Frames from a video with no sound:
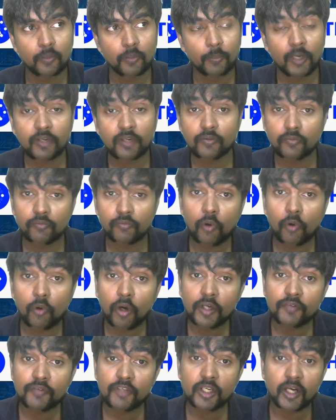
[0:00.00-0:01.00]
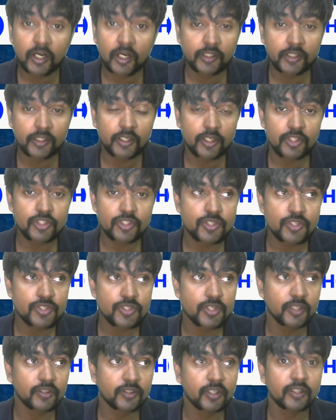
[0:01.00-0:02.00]
but what we can't teach
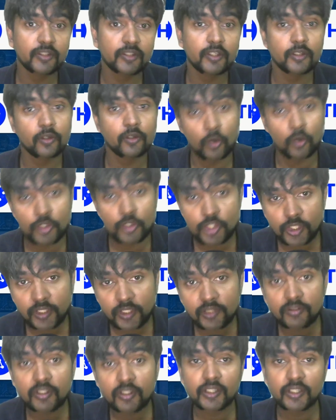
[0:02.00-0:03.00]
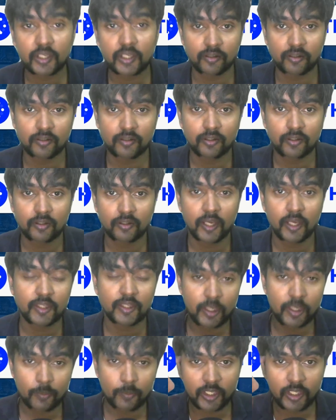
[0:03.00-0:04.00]
is, I think, the logical thinking and
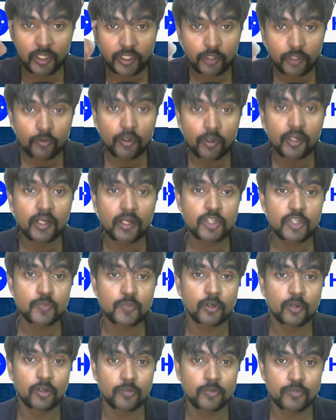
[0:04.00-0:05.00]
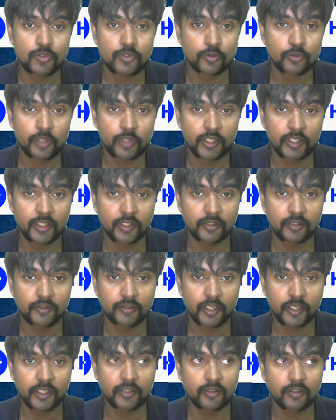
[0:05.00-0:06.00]
the ability to analyze problems through data,
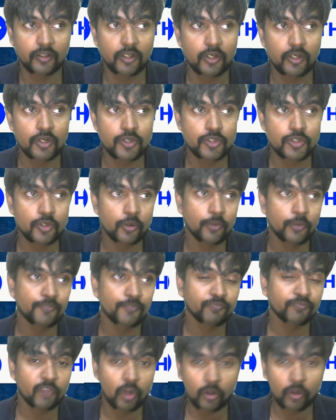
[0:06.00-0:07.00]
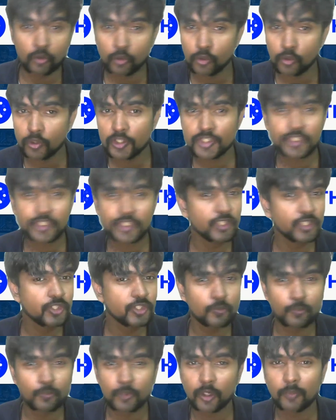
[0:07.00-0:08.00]
right? So on Google Sheets,
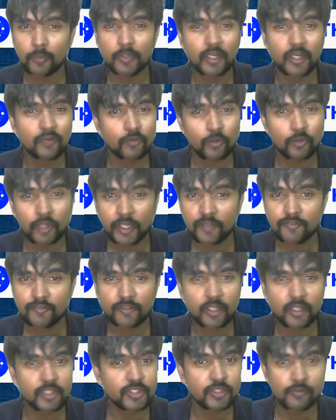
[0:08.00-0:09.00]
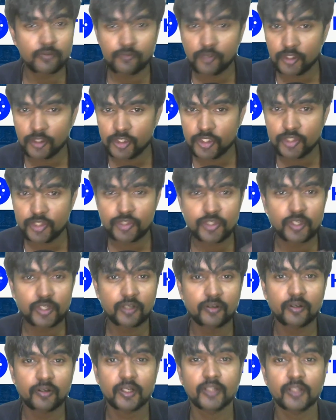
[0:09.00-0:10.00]
you probably have to write custom functions
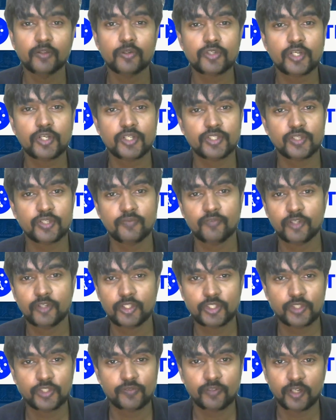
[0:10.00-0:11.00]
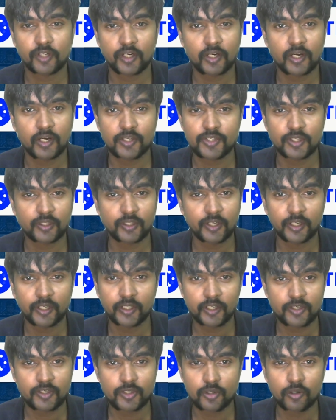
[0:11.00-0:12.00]
and run those custom functions for analyzing
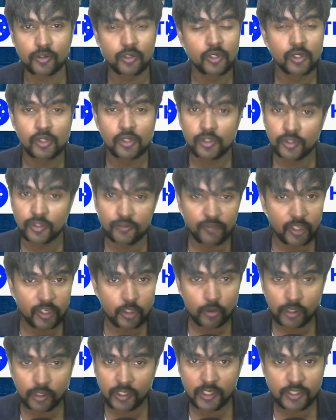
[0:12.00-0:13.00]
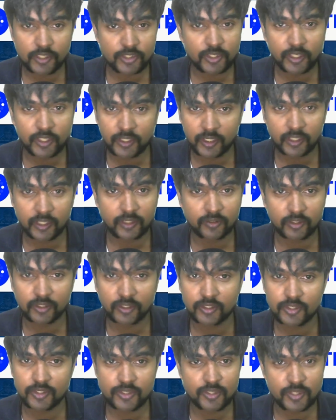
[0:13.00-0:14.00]
data. So the way you analyze data, I
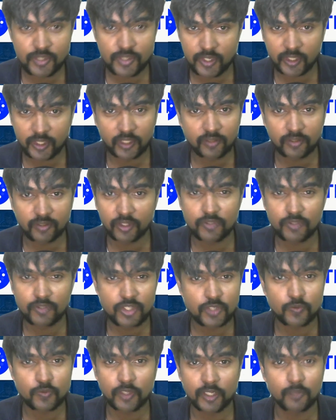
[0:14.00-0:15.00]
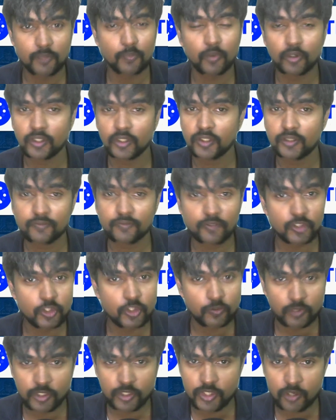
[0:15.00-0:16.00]
think, is the second thing, which is very important. The
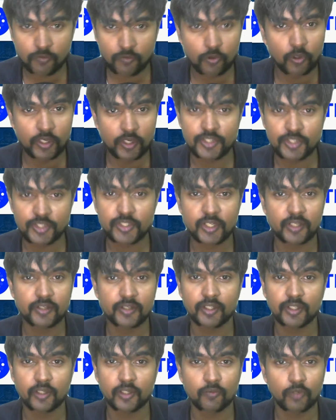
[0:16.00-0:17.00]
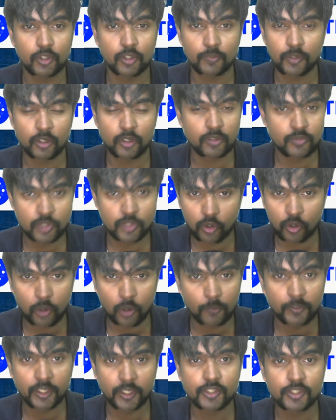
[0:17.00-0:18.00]
first one is how you understand real world problems, the
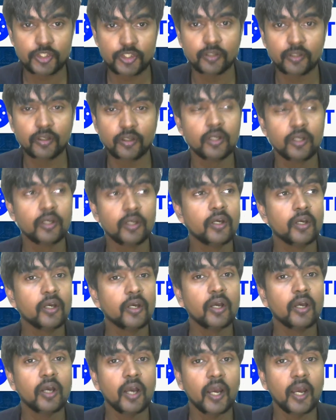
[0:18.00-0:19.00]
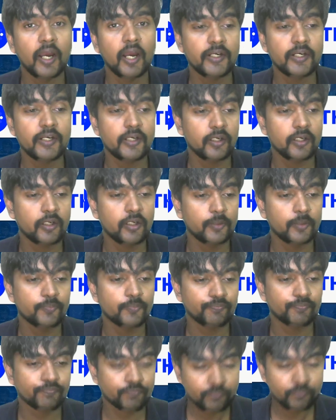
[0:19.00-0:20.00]
comprehension. And uh,
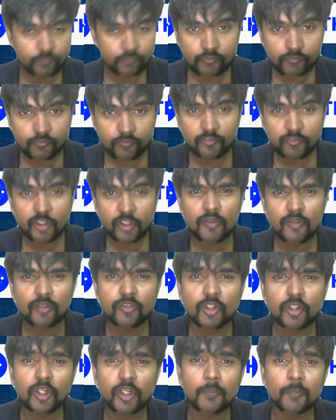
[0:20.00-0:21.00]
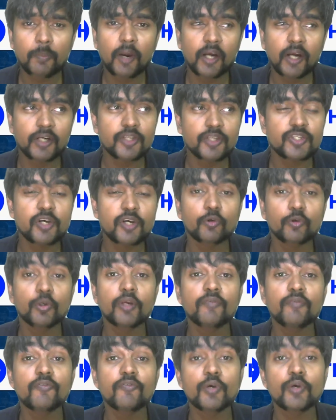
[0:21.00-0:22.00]
the third part is how you
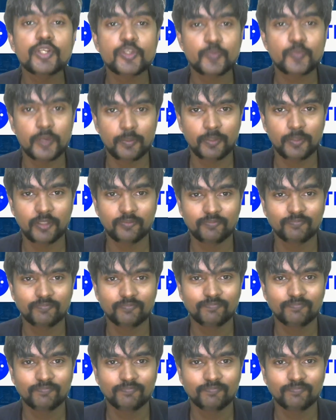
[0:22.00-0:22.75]
influence people